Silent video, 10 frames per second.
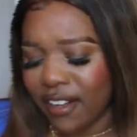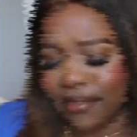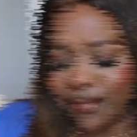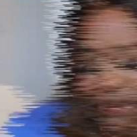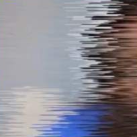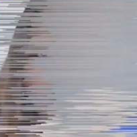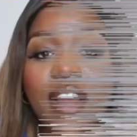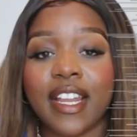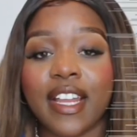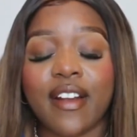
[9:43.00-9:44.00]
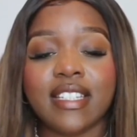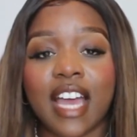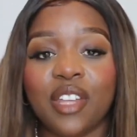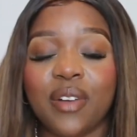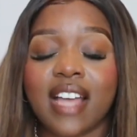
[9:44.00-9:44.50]
Hey guys, I just want to come on here
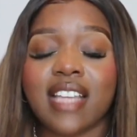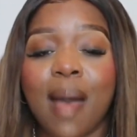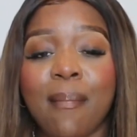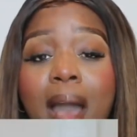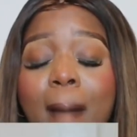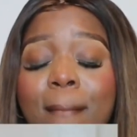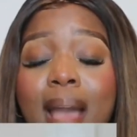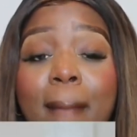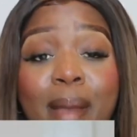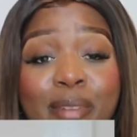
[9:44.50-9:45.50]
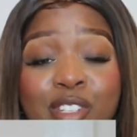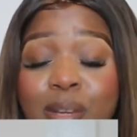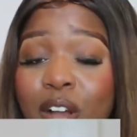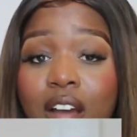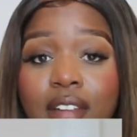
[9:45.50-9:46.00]
and tell you guys about my
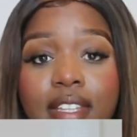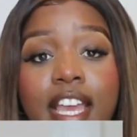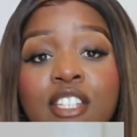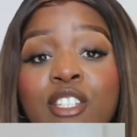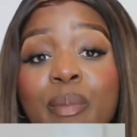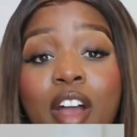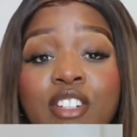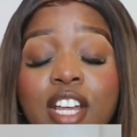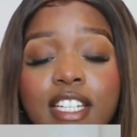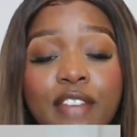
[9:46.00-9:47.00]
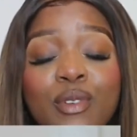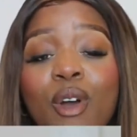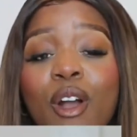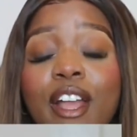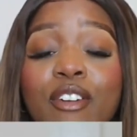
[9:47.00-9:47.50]
membership called the Esther Project.
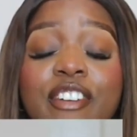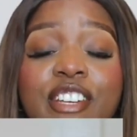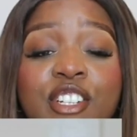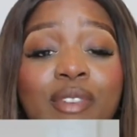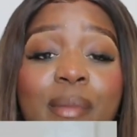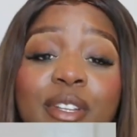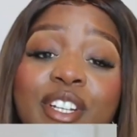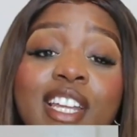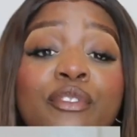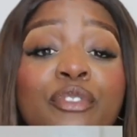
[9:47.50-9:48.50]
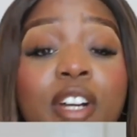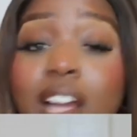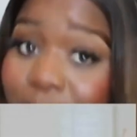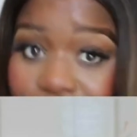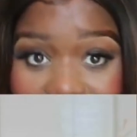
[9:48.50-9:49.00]
If you are a Christian woman looking
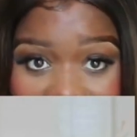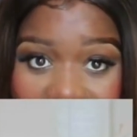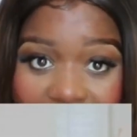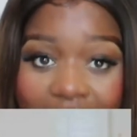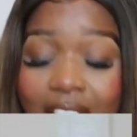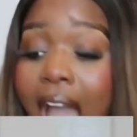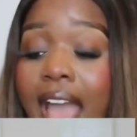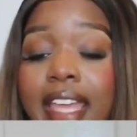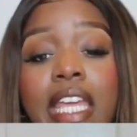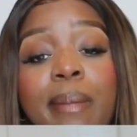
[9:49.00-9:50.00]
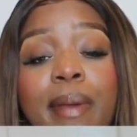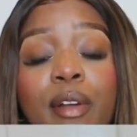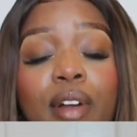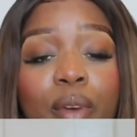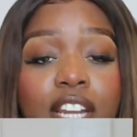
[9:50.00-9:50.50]
for community, I
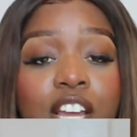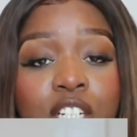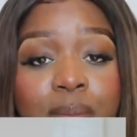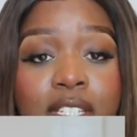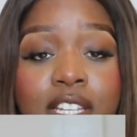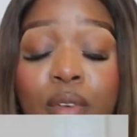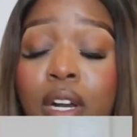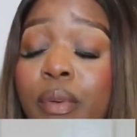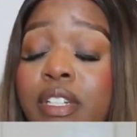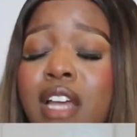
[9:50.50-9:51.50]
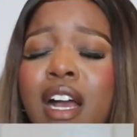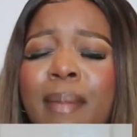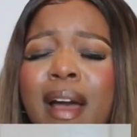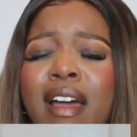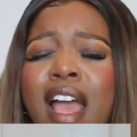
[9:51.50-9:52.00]
keep it 100% real. We
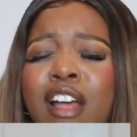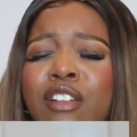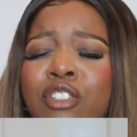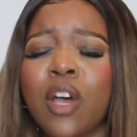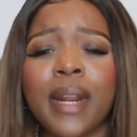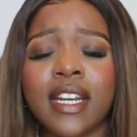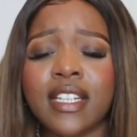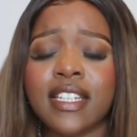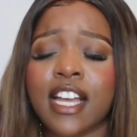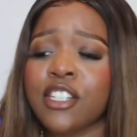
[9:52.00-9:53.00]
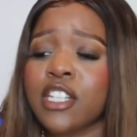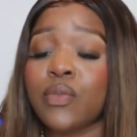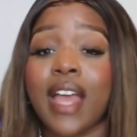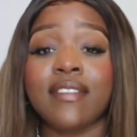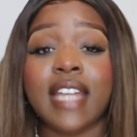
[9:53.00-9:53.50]
talk about so many
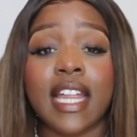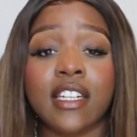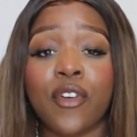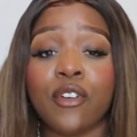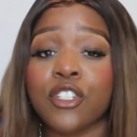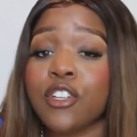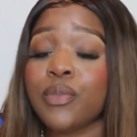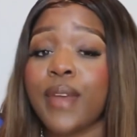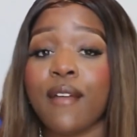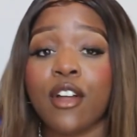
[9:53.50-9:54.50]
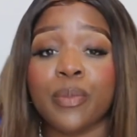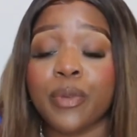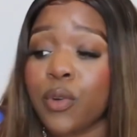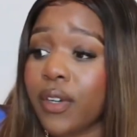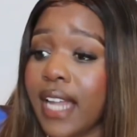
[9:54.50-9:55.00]
discussions. We have daily devotionals, we have
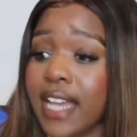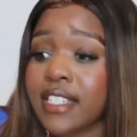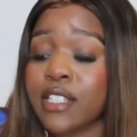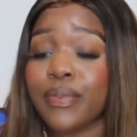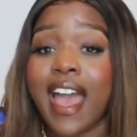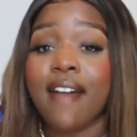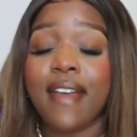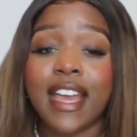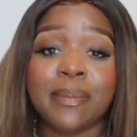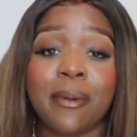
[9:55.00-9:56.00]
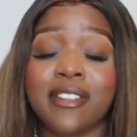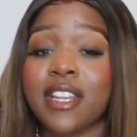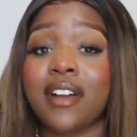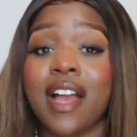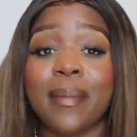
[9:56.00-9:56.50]
entrepreneur classes, we have
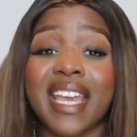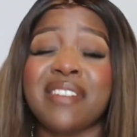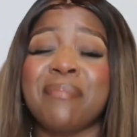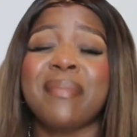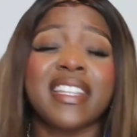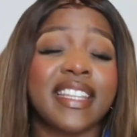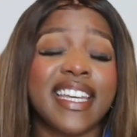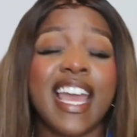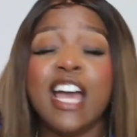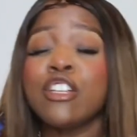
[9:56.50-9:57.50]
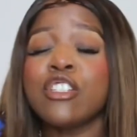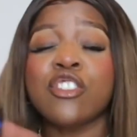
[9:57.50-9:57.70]
experts that are coming in monthly.